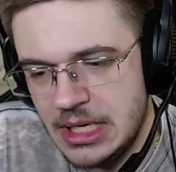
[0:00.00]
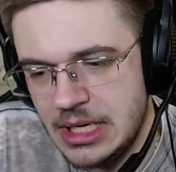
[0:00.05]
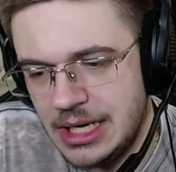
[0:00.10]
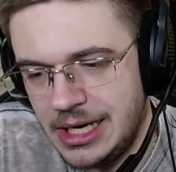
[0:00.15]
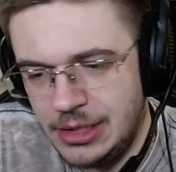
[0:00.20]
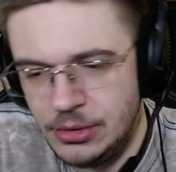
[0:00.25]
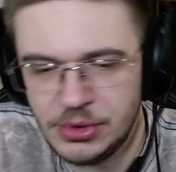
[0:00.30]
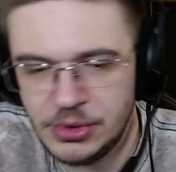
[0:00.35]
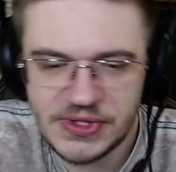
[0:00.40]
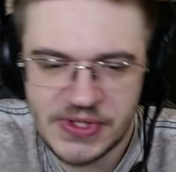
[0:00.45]

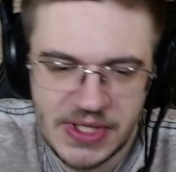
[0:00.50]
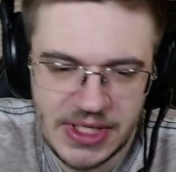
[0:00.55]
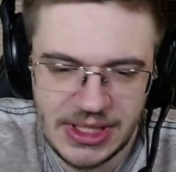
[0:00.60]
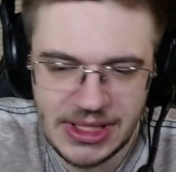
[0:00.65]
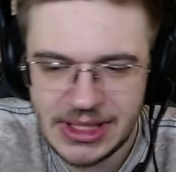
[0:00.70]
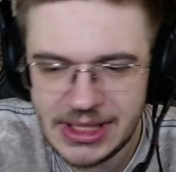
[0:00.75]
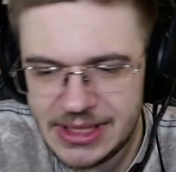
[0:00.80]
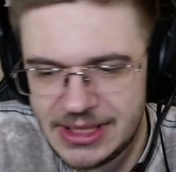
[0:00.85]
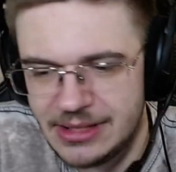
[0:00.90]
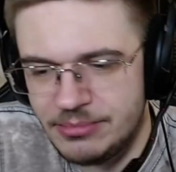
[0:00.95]
I was
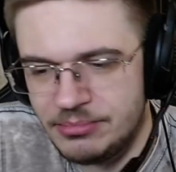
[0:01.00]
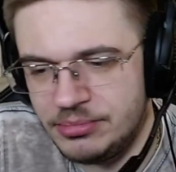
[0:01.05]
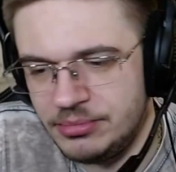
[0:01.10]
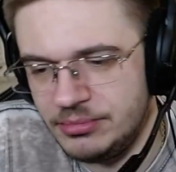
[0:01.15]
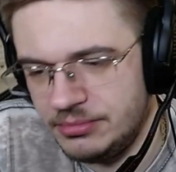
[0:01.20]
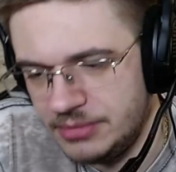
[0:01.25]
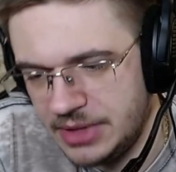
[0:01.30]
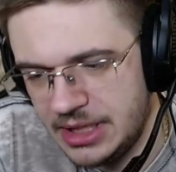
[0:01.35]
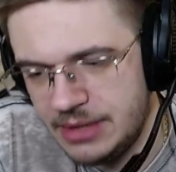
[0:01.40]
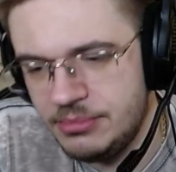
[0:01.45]
thinking that
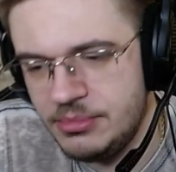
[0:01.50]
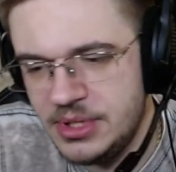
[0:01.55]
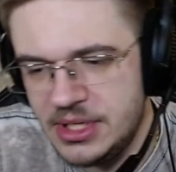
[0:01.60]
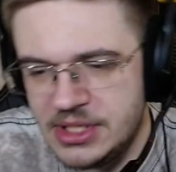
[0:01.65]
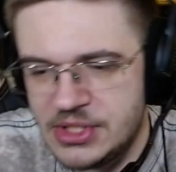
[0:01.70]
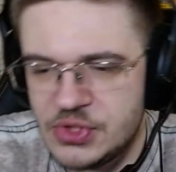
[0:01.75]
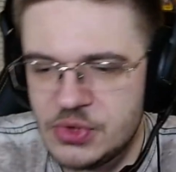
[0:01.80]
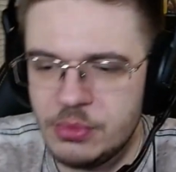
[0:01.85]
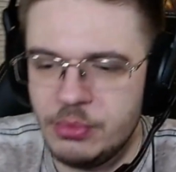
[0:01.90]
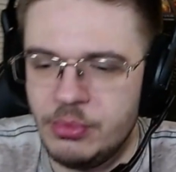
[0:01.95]
maybe
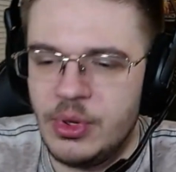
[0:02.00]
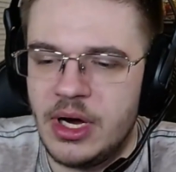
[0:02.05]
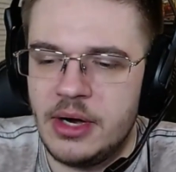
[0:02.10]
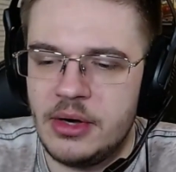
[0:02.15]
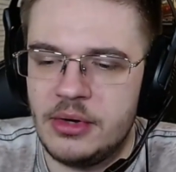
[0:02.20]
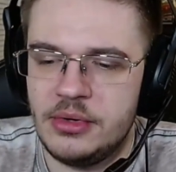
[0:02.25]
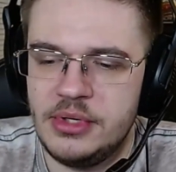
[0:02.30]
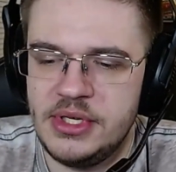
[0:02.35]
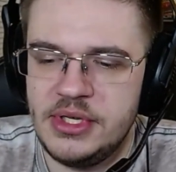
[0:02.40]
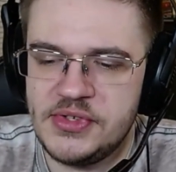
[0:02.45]

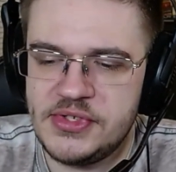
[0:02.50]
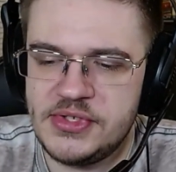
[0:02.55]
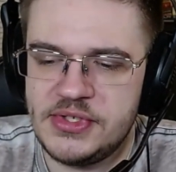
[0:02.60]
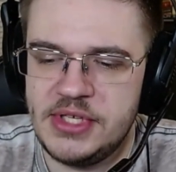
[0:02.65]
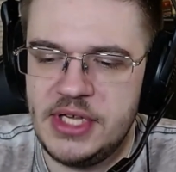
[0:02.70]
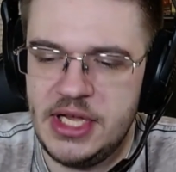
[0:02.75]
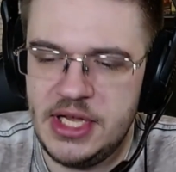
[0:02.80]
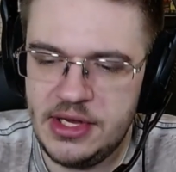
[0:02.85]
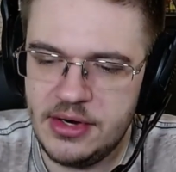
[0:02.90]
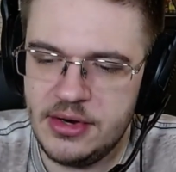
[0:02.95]
Subaru is
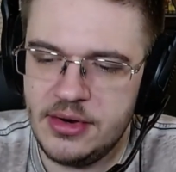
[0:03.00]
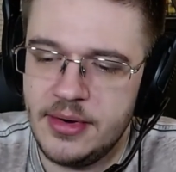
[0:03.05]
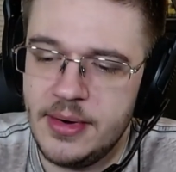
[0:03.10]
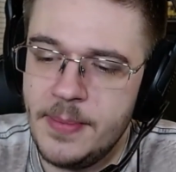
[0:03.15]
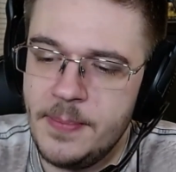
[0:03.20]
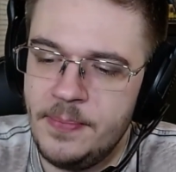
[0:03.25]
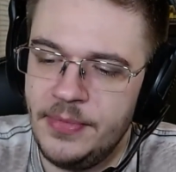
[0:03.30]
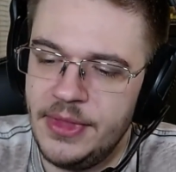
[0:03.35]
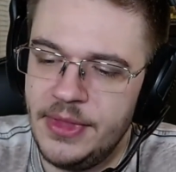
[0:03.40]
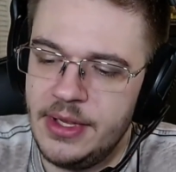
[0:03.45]
here
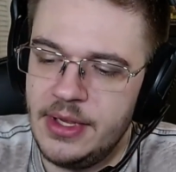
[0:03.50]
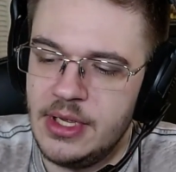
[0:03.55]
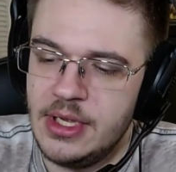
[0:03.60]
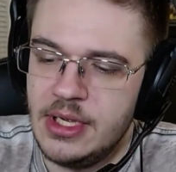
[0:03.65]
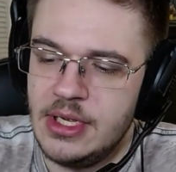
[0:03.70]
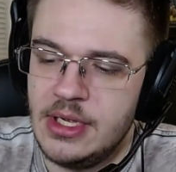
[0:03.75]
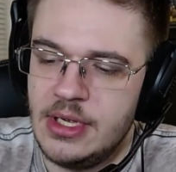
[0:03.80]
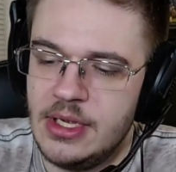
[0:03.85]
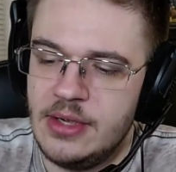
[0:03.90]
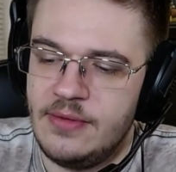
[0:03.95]

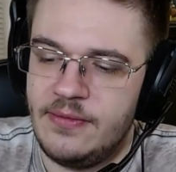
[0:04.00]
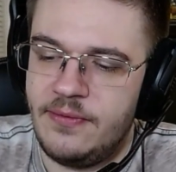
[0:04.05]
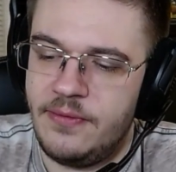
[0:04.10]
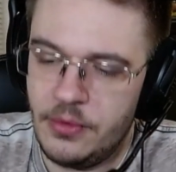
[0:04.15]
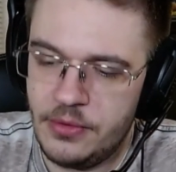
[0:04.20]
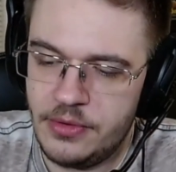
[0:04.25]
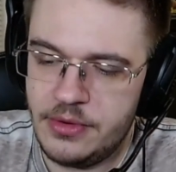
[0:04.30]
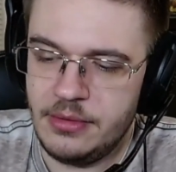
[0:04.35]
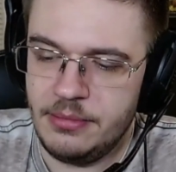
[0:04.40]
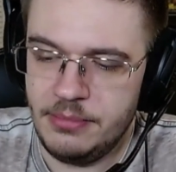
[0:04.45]

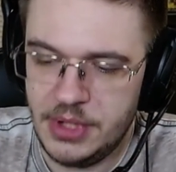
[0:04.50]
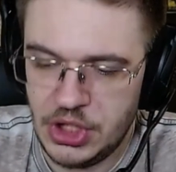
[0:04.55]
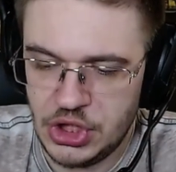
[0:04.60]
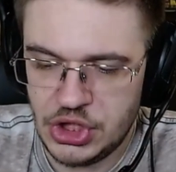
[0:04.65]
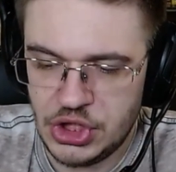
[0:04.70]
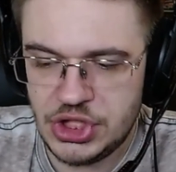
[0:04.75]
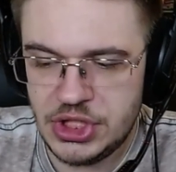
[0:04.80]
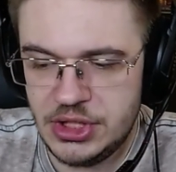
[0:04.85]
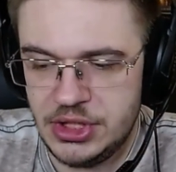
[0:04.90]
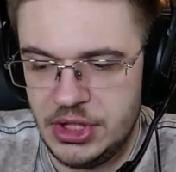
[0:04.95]
for the
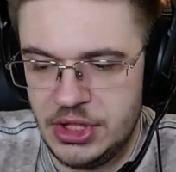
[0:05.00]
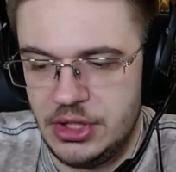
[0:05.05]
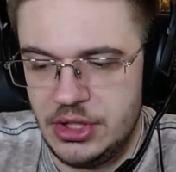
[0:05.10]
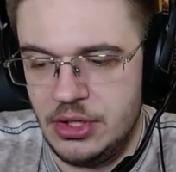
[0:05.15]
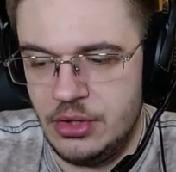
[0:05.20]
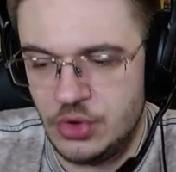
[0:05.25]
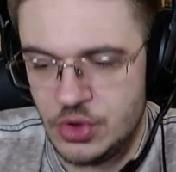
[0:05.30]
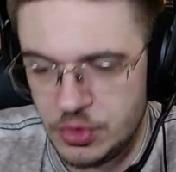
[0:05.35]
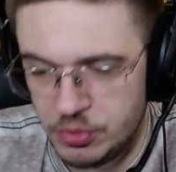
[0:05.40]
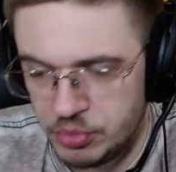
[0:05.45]
mission, to